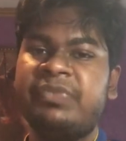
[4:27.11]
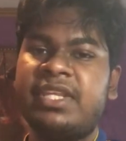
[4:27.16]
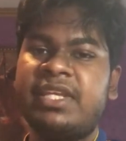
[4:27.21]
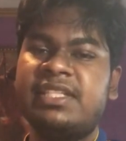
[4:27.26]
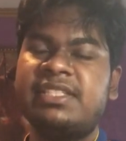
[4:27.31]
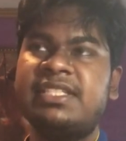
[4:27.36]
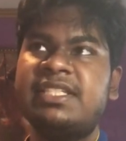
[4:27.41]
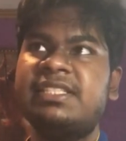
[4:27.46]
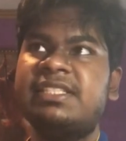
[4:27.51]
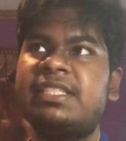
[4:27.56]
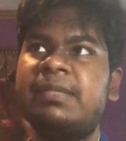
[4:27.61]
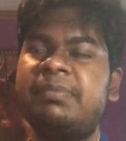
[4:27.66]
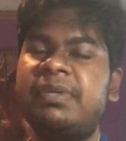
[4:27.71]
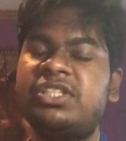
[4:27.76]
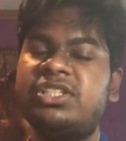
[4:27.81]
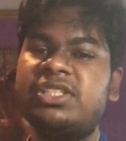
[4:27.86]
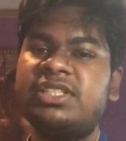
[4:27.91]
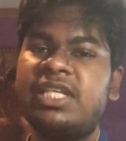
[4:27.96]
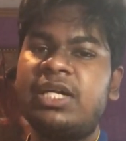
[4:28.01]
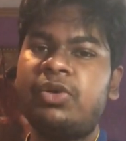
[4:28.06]
since the
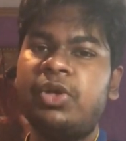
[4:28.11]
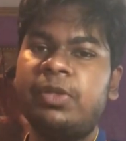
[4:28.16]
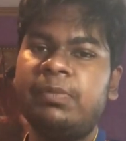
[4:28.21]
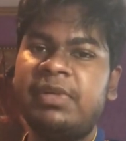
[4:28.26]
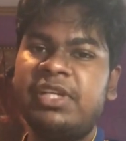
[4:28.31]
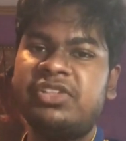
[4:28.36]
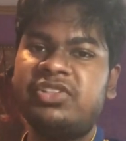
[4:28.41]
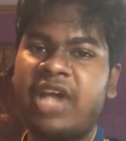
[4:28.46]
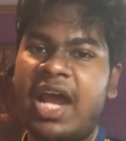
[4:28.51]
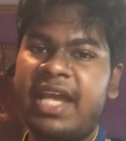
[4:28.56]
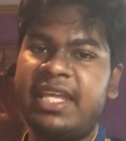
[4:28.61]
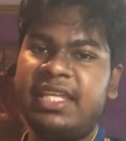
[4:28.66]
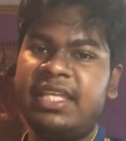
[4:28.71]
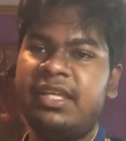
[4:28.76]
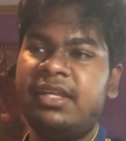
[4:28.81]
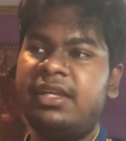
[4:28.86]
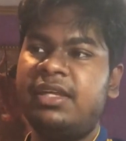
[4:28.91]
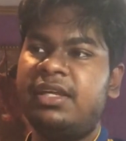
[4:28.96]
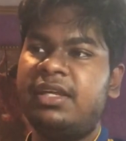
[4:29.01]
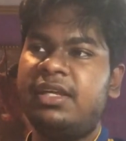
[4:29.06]
pitches are going to be
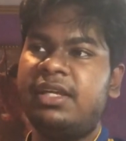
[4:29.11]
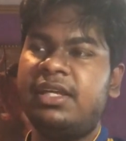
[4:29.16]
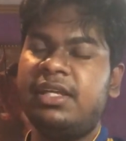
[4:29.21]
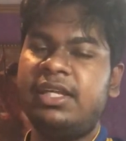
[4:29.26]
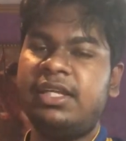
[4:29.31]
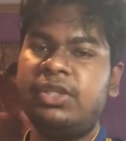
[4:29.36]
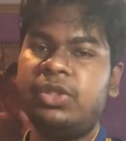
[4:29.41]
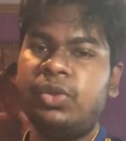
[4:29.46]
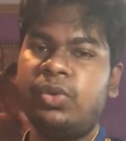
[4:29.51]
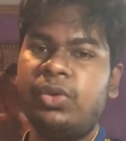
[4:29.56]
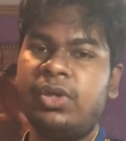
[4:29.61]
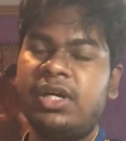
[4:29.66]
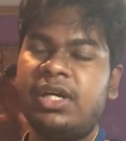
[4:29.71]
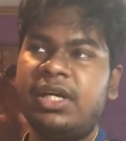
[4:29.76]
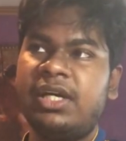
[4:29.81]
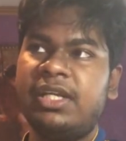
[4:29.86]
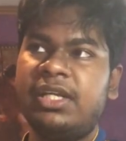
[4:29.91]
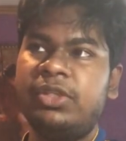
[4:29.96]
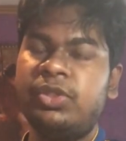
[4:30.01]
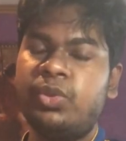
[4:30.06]
dry in
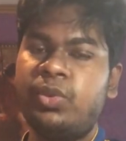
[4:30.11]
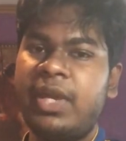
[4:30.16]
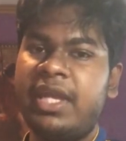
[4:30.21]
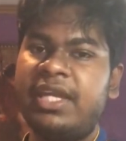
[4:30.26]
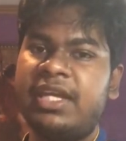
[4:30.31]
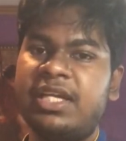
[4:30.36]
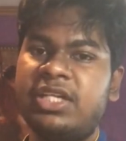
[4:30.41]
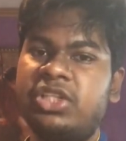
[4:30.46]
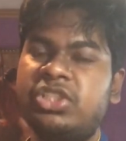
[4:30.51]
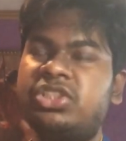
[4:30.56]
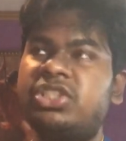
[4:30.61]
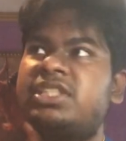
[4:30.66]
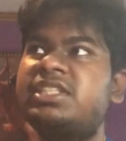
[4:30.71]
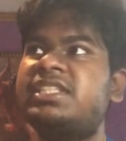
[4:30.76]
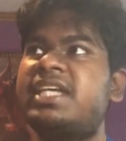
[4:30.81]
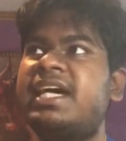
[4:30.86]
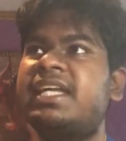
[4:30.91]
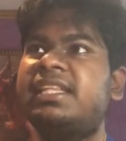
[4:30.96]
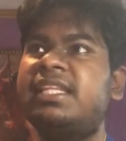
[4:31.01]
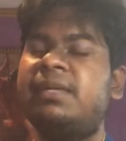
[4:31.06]
UAE conditions,
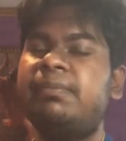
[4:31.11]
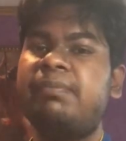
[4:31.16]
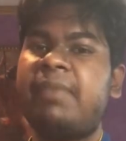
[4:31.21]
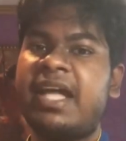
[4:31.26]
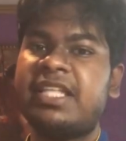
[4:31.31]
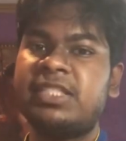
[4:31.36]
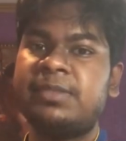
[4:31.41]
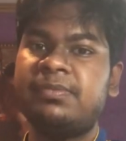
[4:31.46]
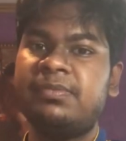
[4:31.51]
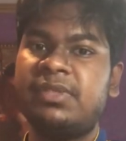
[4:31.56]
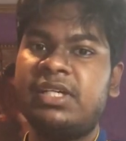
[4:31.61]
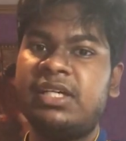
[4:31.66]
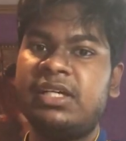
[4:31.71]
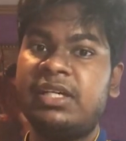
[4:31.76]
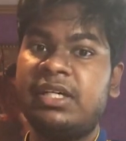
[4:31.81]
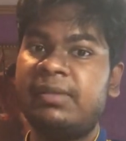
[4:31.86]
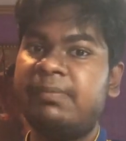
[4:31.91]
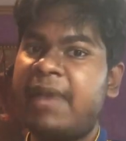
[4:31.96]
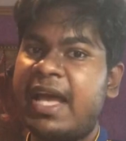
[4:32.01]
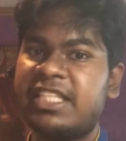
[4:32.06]
I think
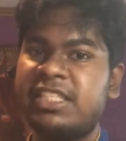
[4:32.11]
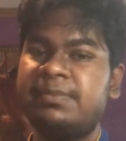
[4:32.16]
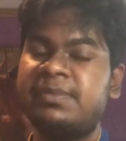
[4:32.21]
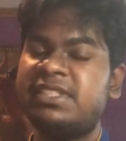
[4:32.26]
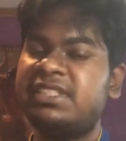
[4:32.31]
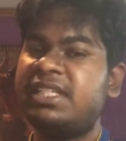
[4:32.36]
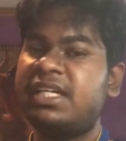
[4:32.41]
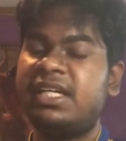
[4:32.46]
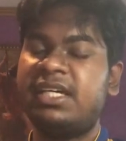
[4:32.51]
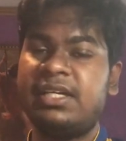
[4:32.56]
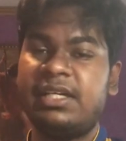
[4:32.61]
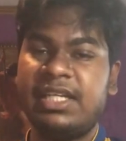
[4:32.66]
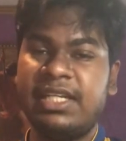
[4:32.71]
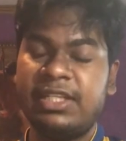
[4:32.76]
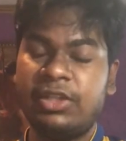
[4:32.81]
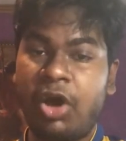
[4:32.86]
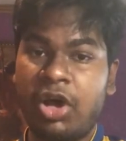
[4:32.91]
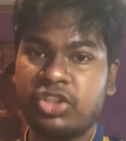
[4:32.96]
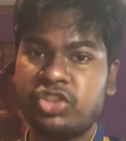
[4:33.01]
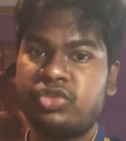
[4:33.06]
batsmen
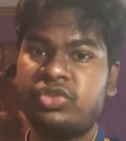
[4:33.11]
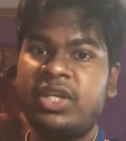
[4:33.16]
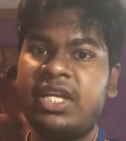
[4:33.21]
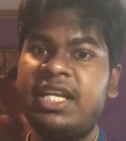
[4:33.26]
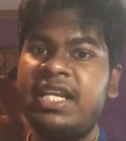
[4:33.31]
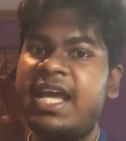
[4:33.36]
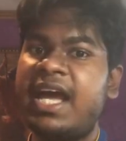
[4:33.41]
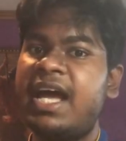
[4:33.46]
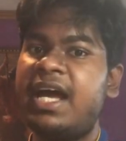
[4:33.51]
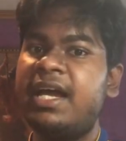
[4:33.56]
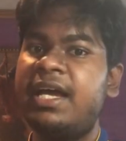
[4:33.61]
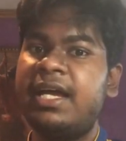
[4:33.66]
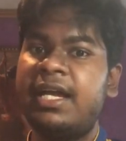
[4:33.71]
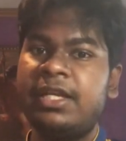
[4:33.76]
in Australia,